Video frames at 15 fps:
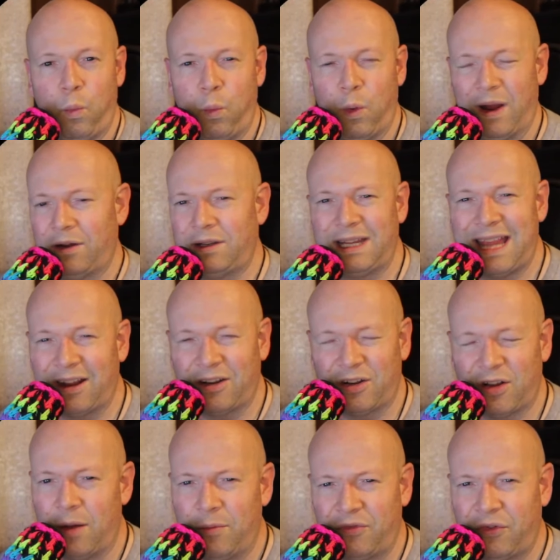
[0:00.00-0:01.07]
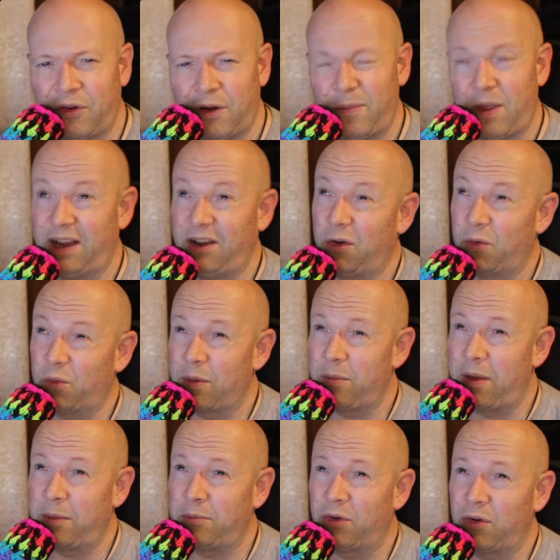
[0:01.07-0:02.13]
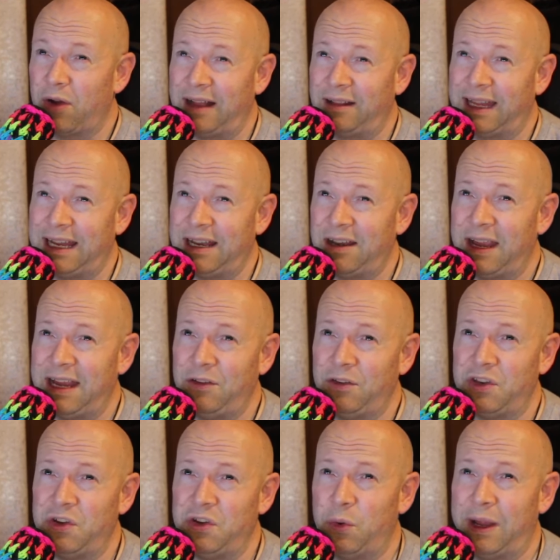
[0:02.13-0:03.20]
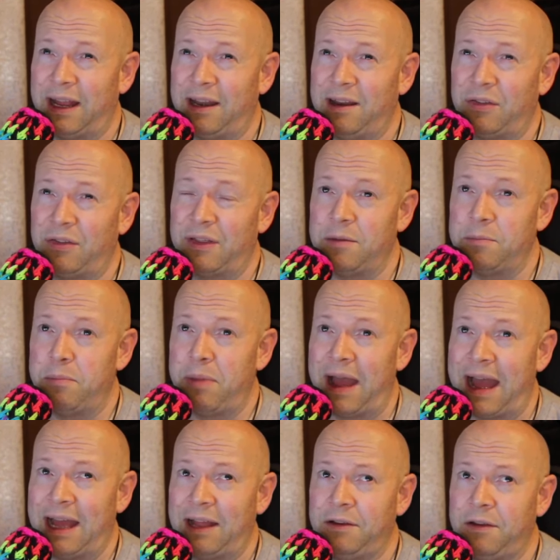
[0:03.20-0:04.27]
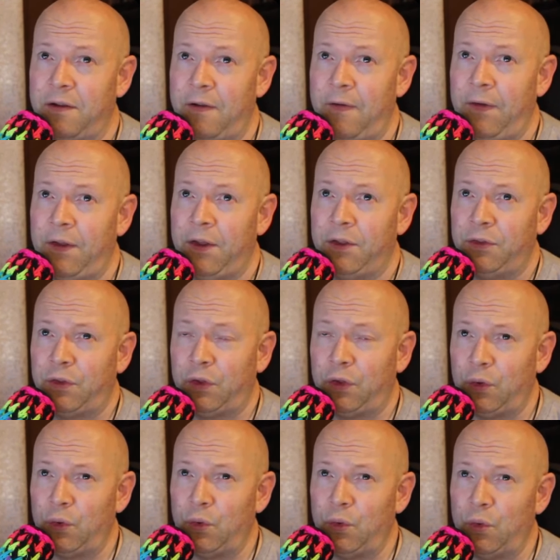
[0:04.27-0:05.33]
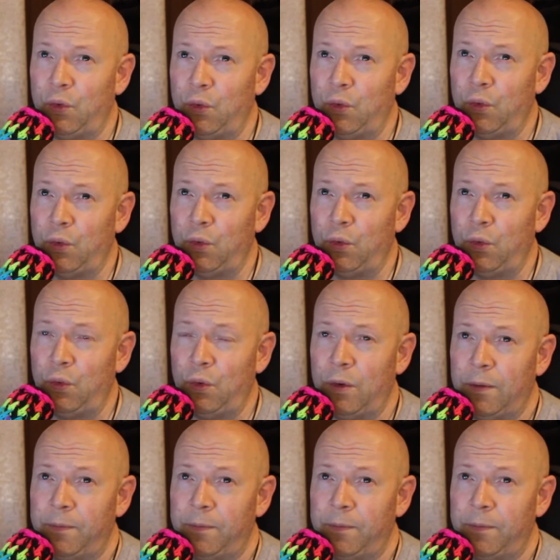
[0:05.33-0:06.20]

where did that come from? I don't remember LA Knight doing anything bad to